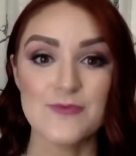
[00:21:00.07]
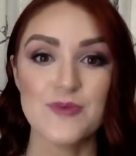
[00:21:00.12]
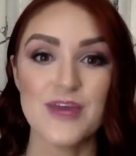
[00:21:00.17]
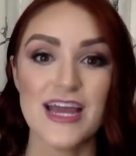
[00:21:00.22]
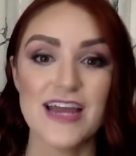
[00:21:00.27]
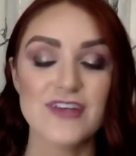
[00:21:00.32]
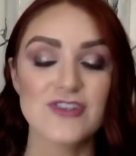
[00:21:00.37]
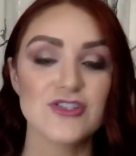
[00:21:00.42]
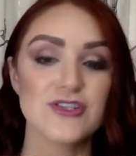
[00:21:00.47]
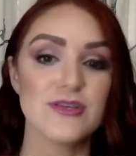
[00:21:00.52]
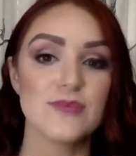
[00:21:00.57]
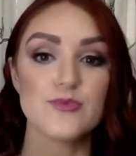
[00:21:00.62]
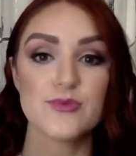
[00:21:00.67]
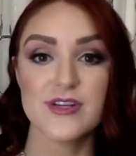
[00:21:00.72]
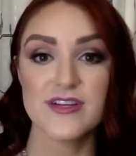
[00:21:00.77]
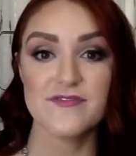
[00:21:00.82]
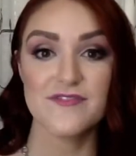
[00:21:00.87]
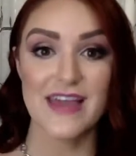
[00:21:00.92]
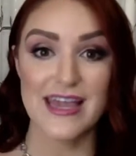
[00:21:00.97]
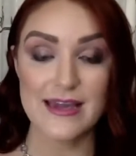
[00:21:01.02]
we actually
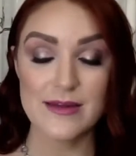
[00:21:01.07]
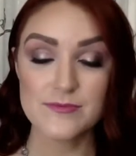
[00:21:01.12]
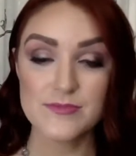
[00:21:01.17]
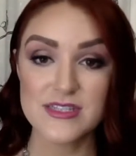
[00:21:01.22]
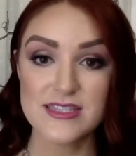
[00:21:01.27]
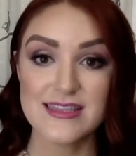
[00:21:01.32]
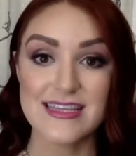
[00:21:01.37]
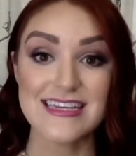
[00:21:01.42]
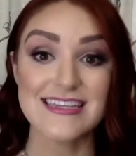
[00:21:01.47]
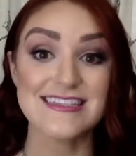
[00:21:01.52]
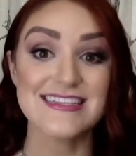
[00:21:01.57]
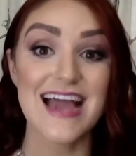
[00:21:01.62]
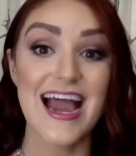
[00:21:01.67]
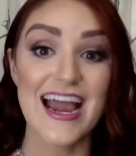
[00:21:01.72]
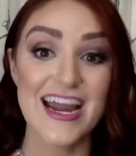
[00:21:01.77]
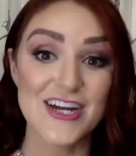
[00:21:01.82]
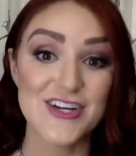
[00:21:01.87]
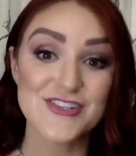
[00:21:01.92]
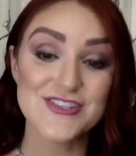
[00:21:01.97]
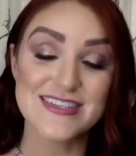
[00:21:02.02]
revamped the
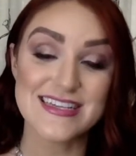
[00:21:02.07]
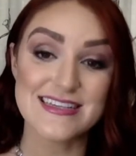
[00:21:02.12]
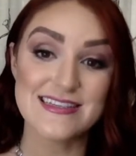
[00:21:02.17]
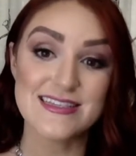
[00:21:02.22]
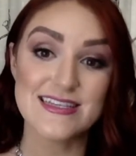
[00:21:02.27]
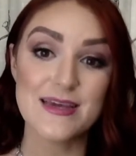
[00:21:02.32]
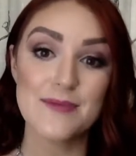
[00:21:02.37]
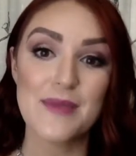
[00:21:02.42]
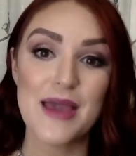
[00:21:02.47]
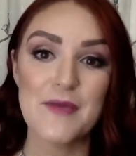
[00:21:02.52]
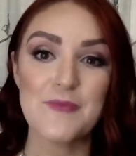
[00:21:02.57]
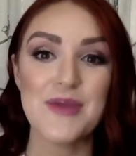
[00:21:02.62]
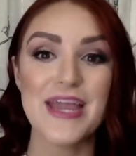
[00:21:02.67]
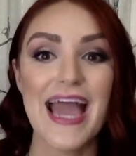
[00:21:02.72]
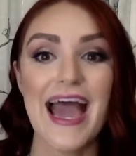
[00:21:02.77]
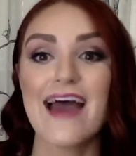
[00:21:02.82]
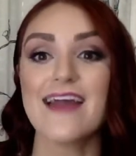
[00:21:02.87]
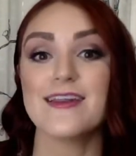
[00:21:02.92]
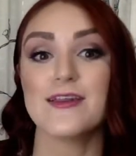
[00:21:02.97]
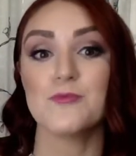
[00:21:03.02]
entire system and we
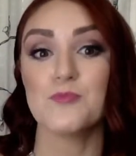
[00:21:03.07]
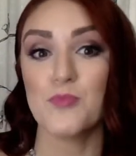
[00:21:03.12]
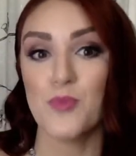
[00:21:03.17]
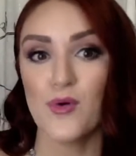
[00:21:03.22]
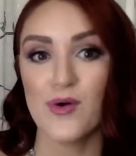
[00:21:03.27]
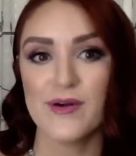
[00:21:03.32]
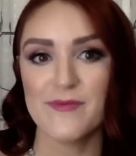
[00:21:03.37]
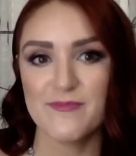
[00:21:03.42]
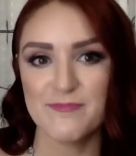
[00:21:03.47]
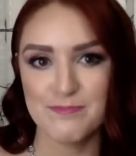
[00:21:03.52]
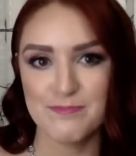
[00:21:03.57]
added more